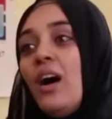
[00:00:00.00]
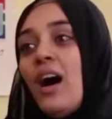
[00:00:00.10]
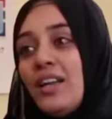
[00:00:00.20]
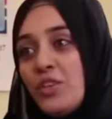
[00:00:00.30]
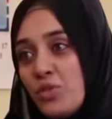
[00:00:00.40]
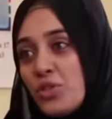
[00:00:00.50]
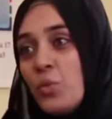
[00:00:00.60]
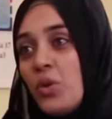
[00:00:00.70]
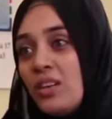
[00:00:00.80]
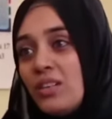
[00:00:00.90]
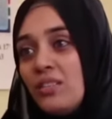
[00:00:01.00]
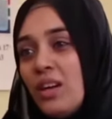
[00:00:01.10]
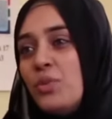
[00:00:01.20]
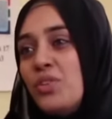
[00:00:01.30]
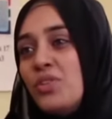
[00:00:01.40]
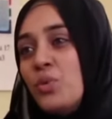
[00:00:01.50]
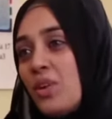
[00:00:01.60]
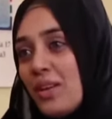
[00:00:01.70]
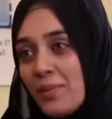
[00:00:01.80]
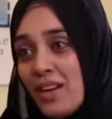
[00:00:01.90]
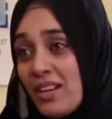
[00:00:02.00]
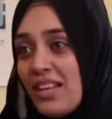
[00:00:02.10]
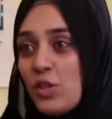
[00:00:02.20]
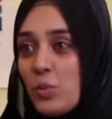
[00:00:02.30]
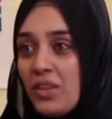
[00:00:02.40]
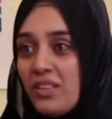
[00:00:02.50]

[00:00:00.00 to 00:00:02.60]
I used to work in Barclays over